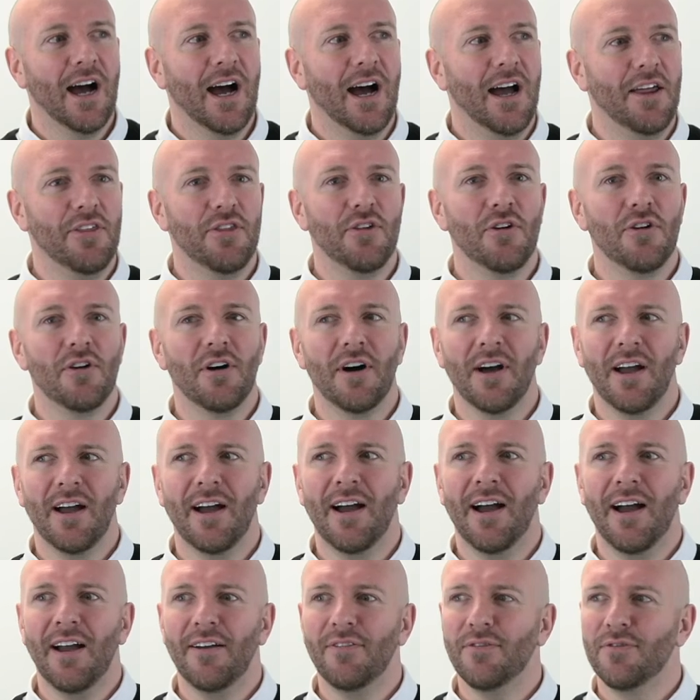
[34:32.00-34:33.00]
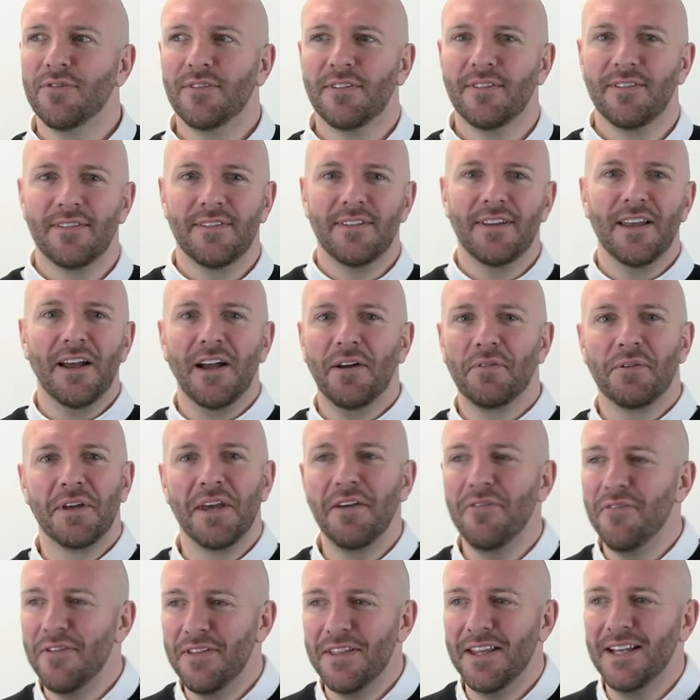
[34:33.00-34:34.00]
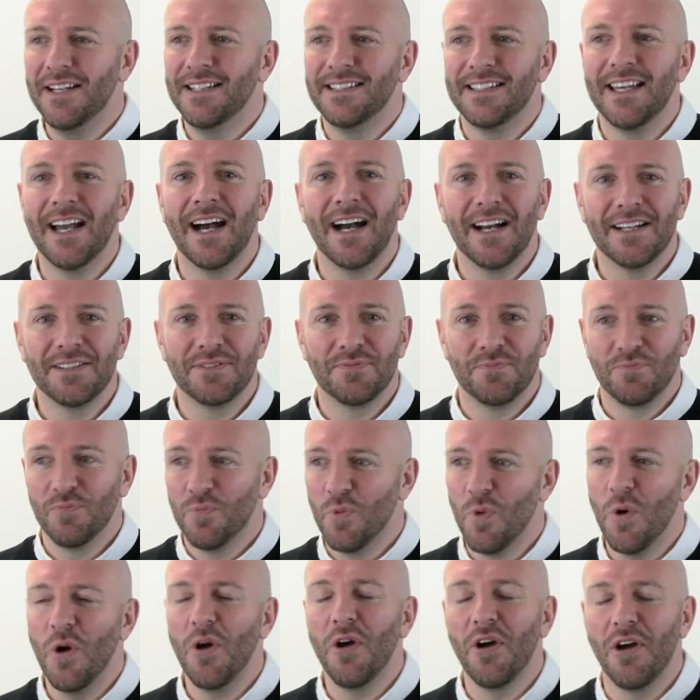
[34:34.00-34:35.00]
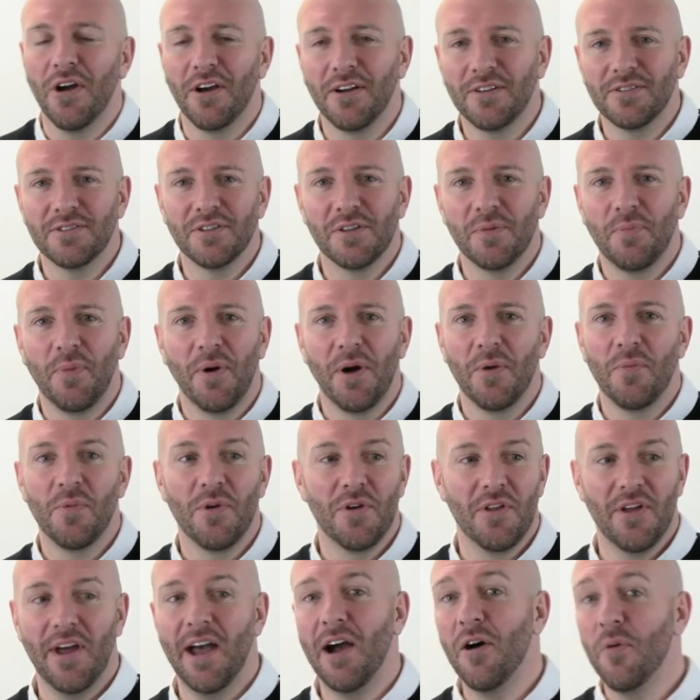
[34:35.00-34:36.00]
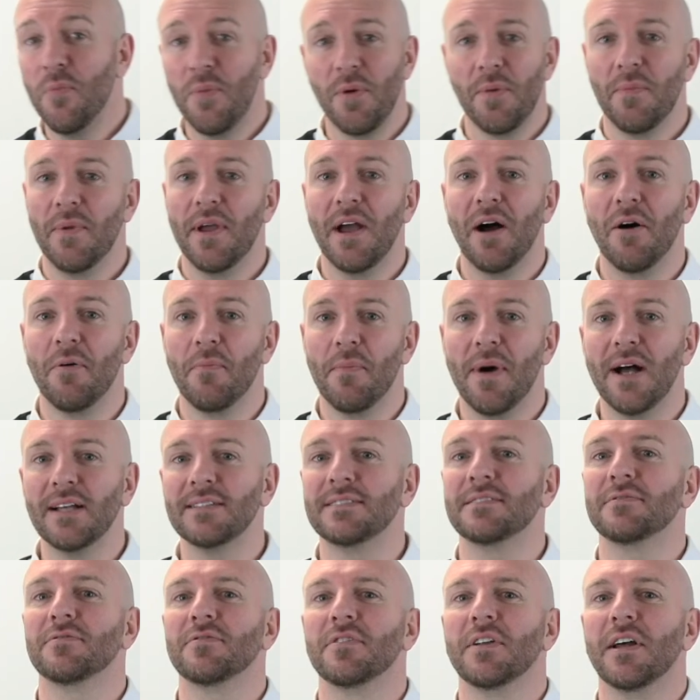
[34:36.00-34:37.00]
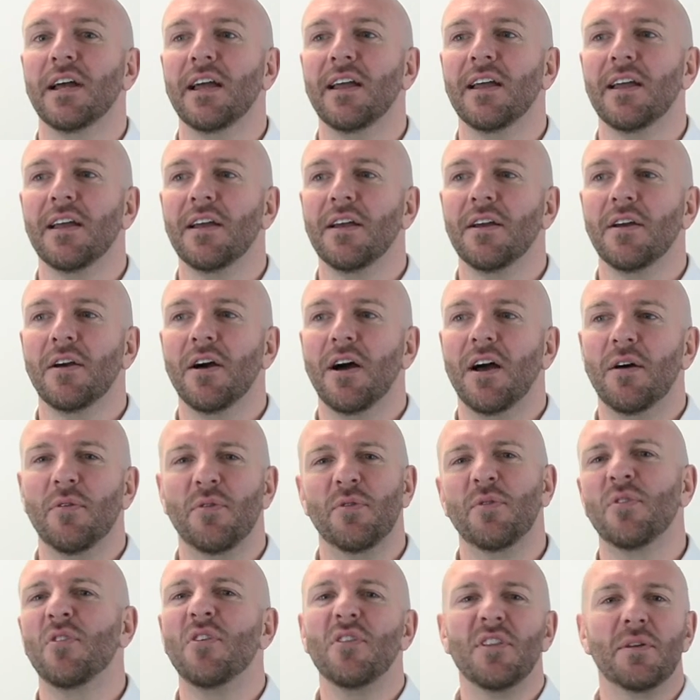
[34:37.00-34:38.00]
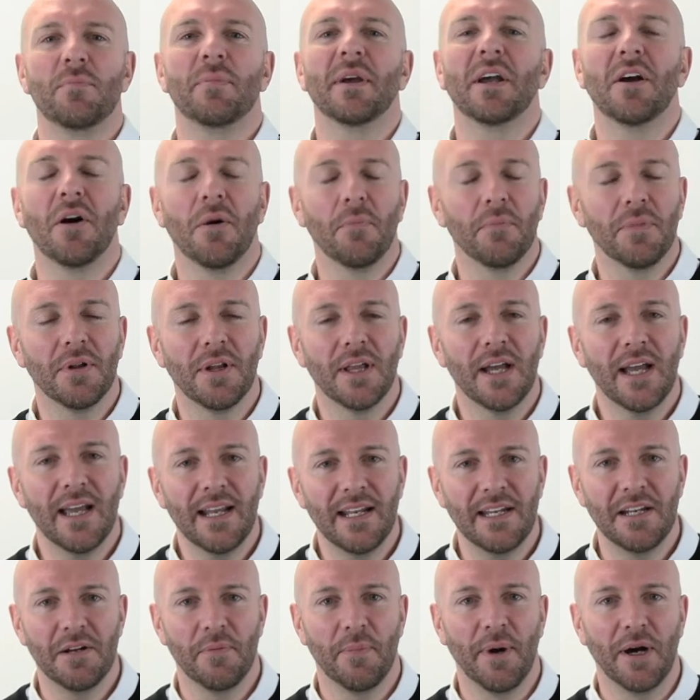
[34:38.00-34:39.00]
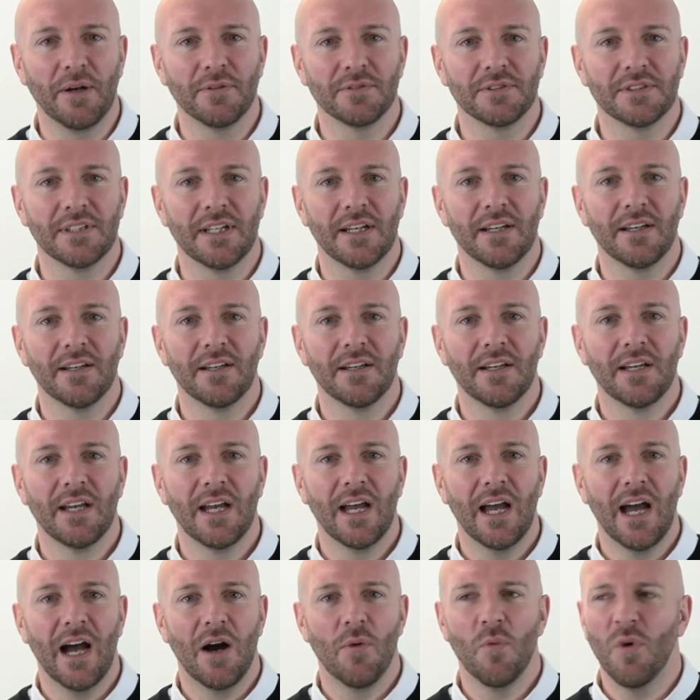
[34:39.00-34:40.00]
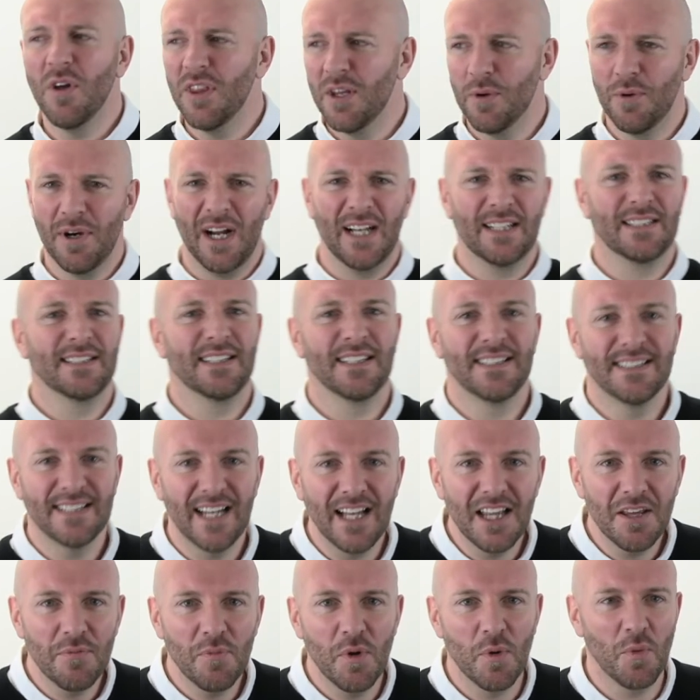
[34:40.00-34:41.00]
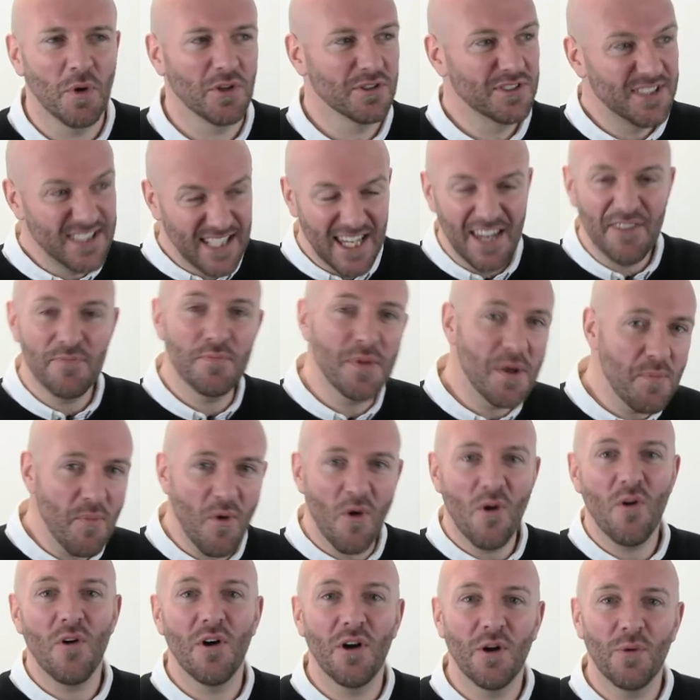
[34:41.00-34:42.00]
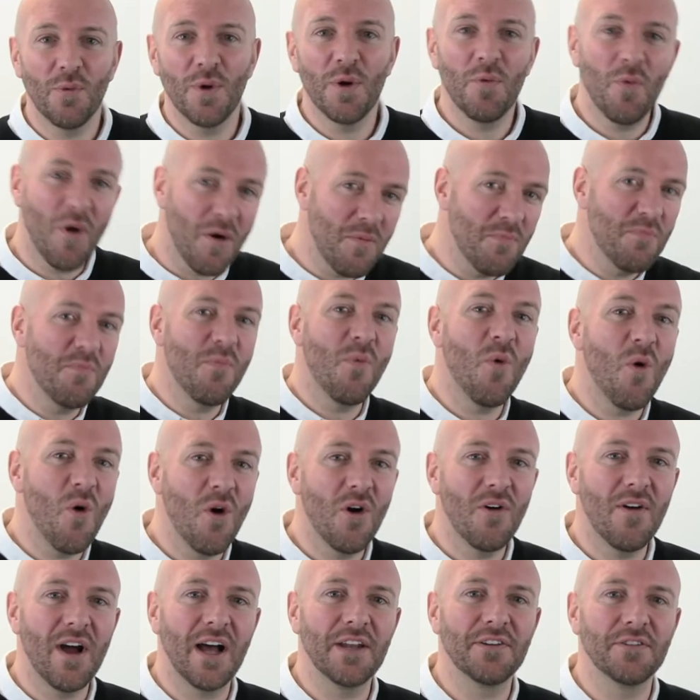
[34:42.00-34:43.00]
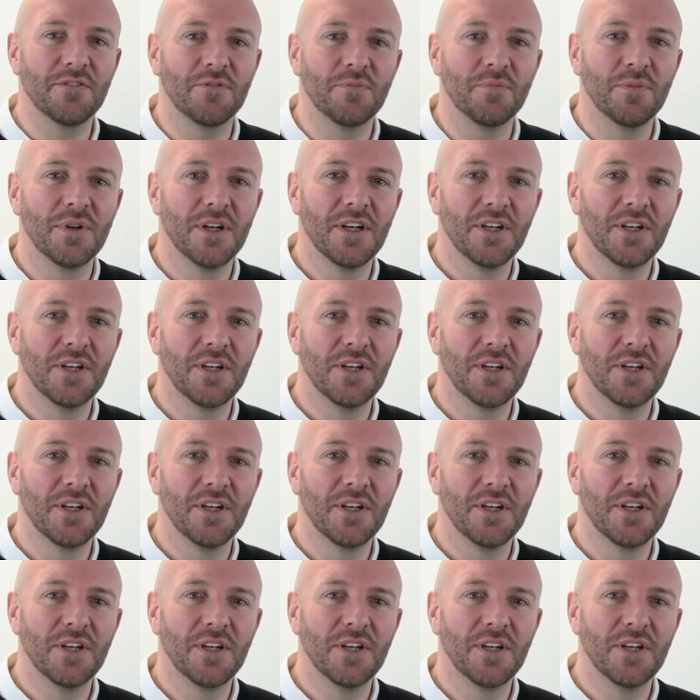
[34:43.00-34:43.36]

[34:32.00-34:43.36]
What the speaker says: I thought, I'm giving these guys work to the point where they're helping me out massively. I thought they'd be complaining about it. And what they were actually telling me was, give me more, we want more, Adam.